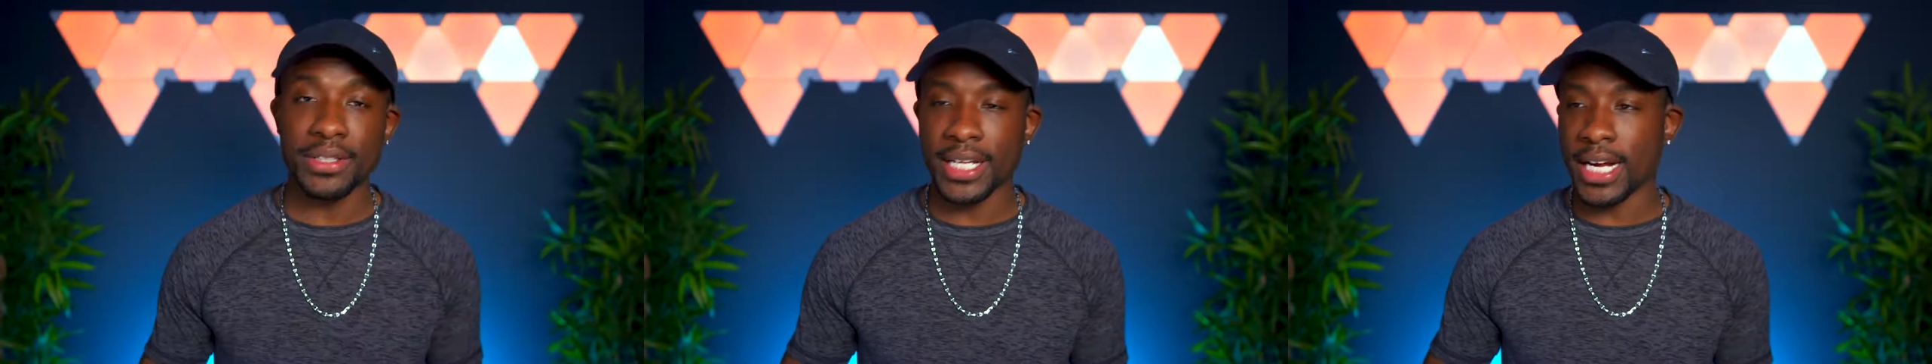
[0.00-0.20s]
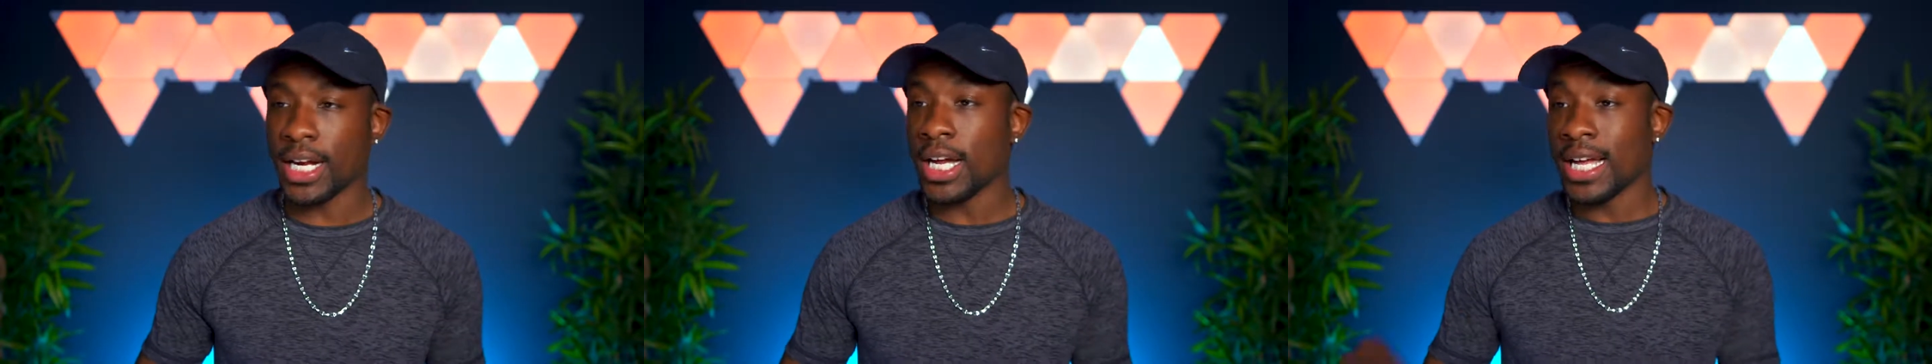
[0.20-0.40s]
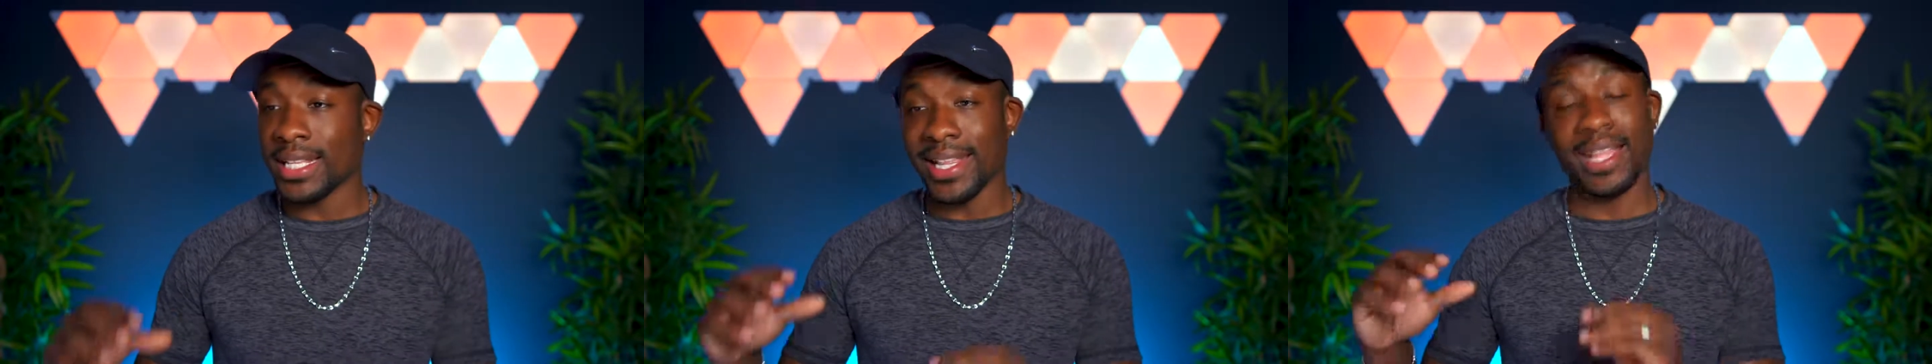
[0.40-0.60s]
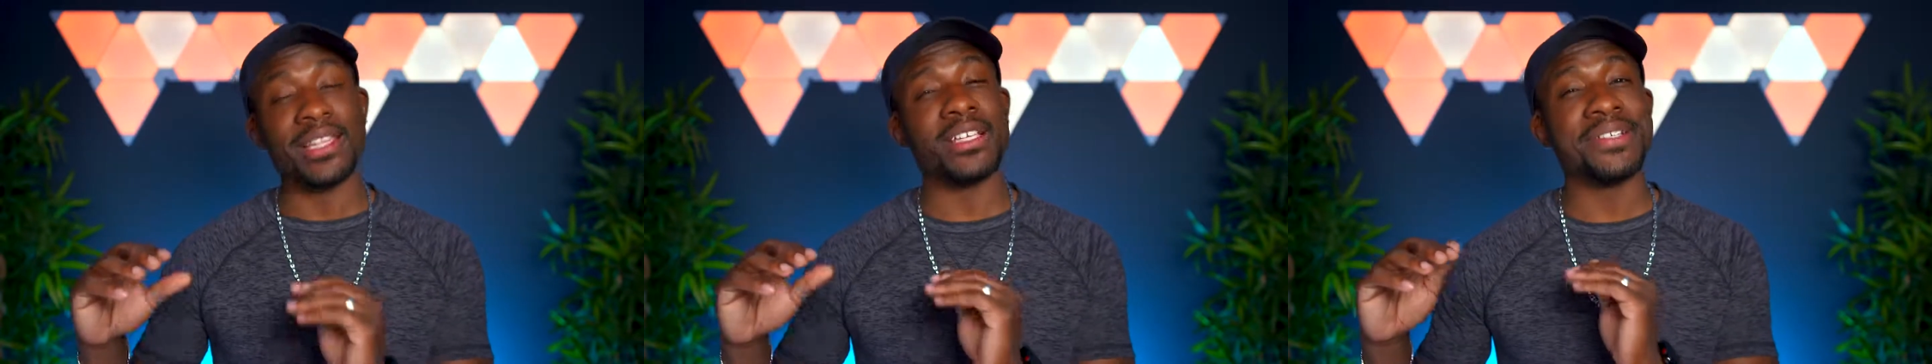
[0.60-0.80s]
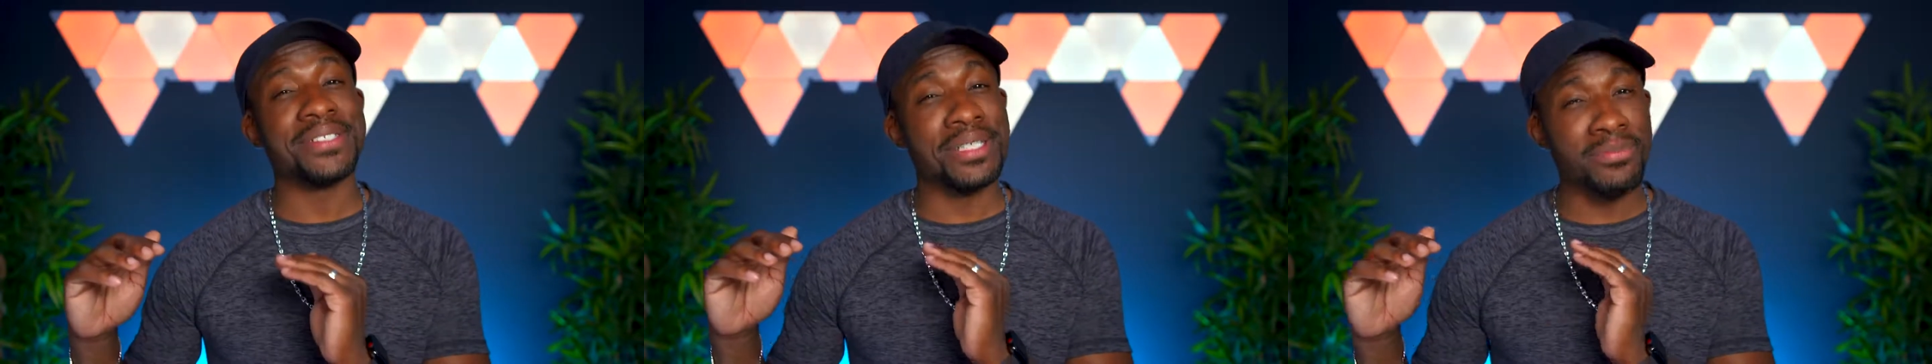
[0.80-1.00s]
there that
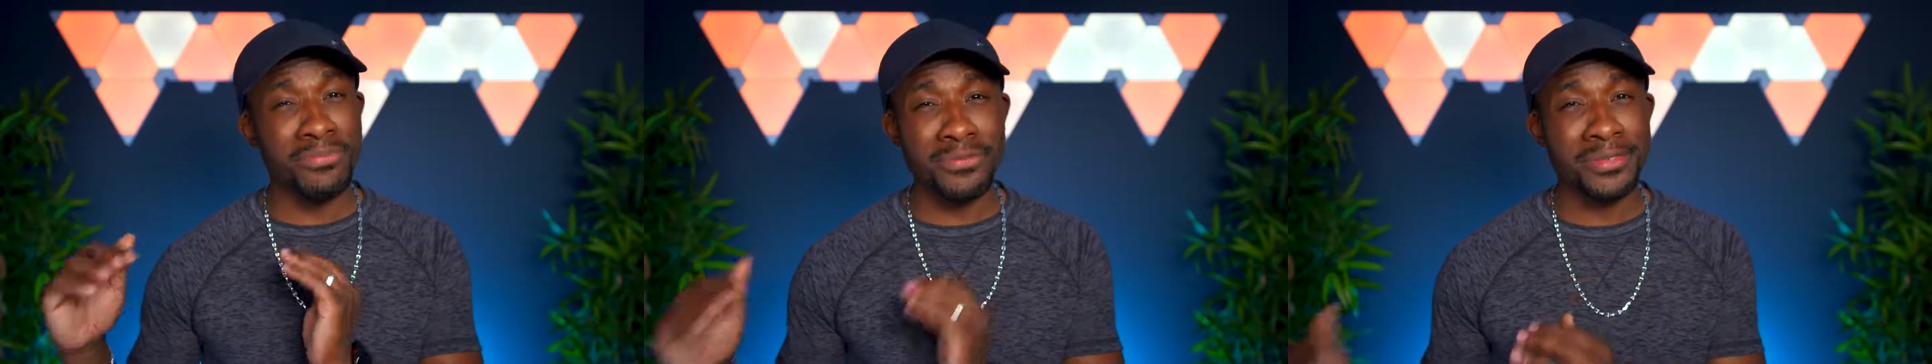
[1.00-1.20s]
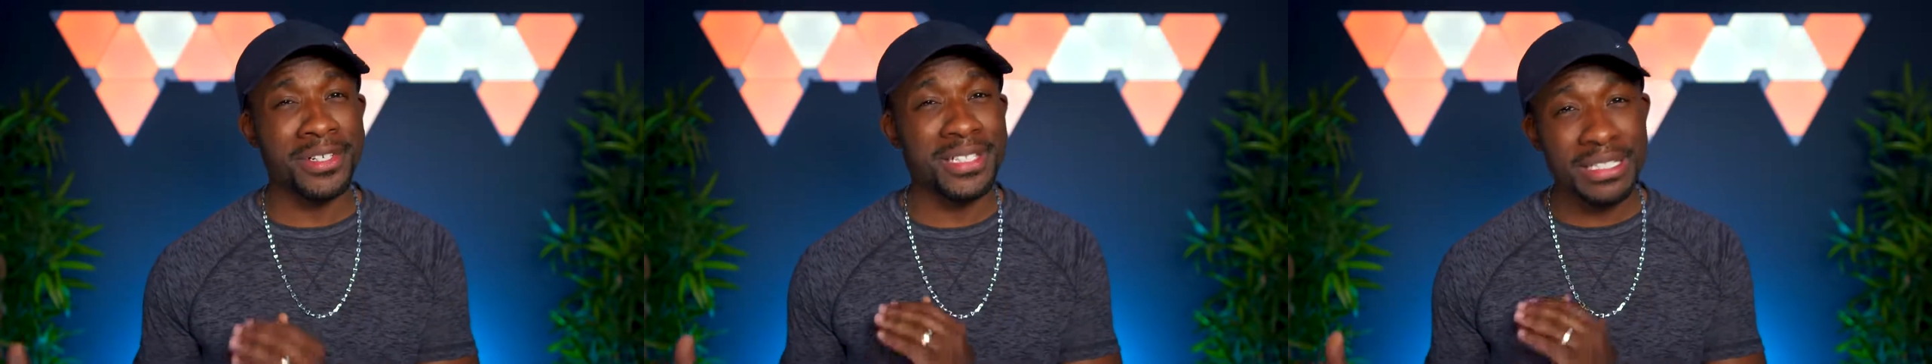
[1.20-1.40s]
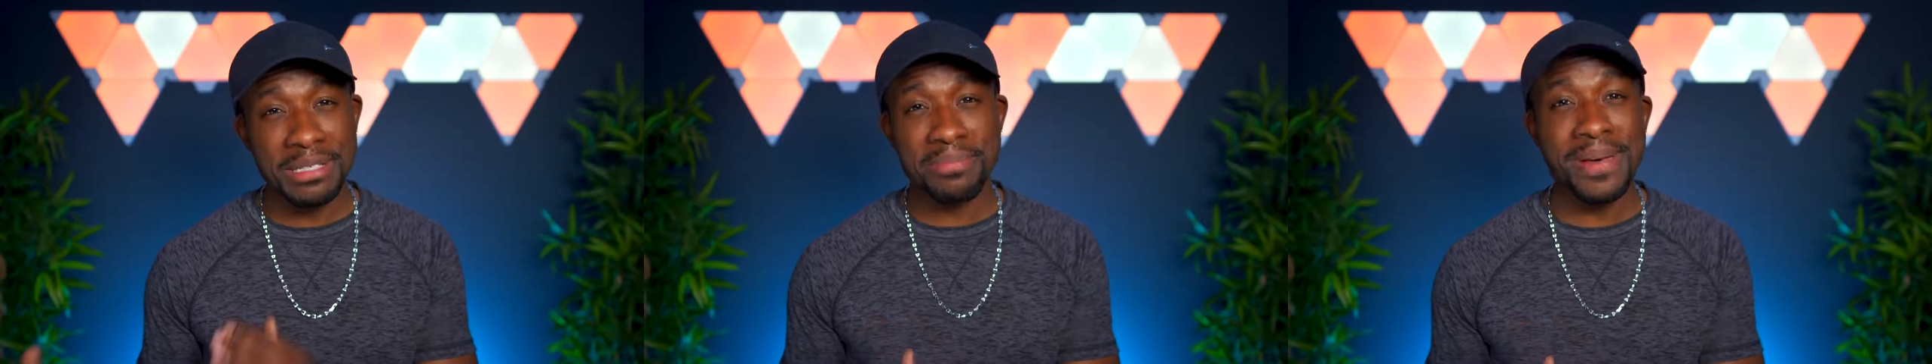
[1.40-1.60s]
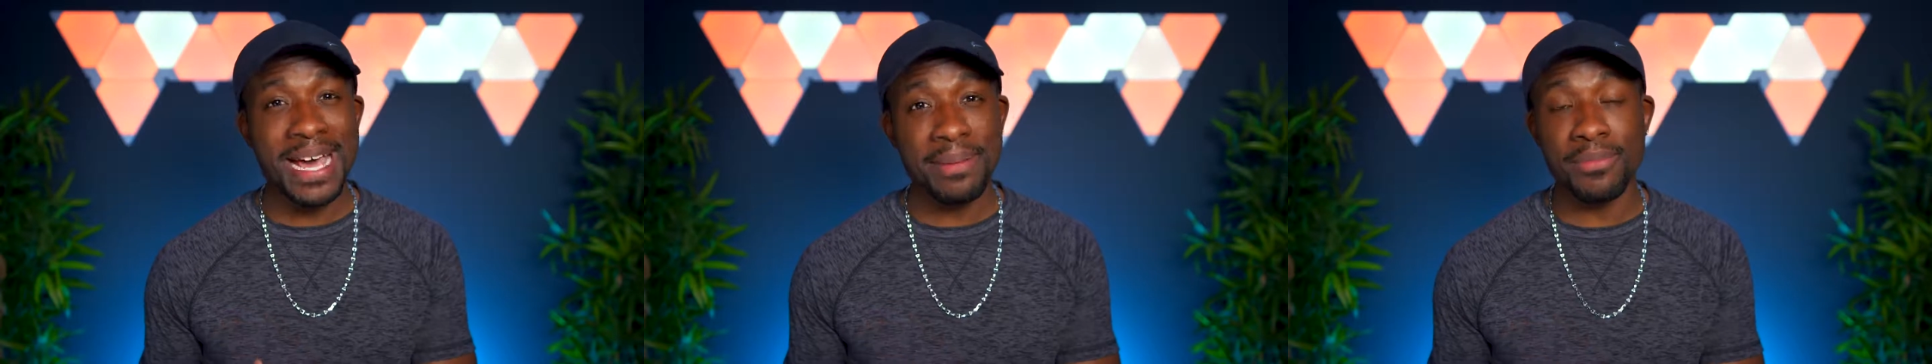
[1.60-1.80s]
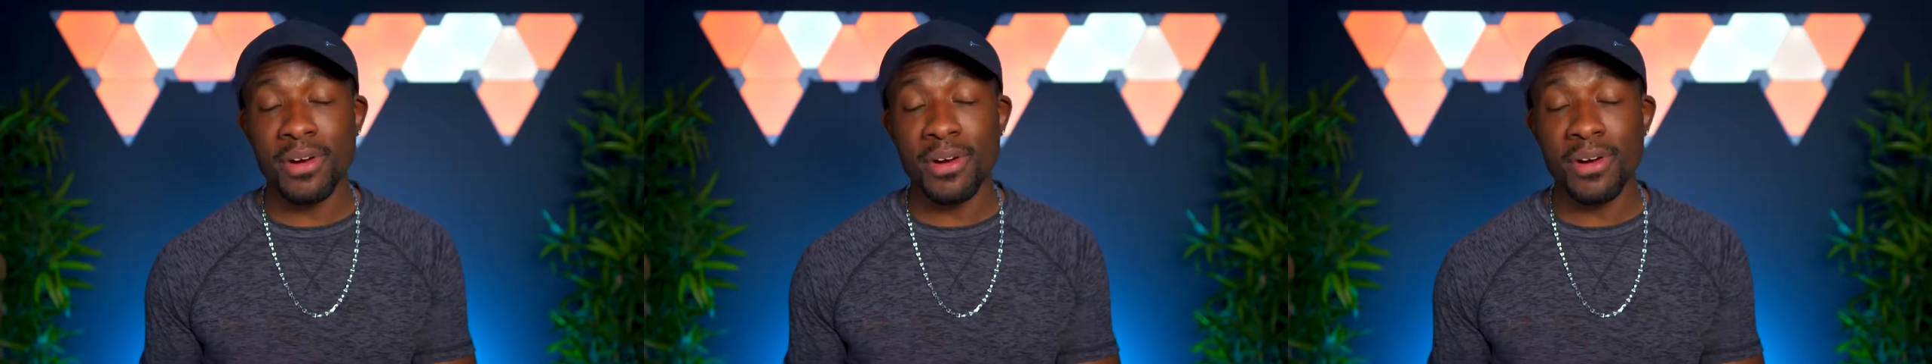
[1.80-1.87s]
leave some really bad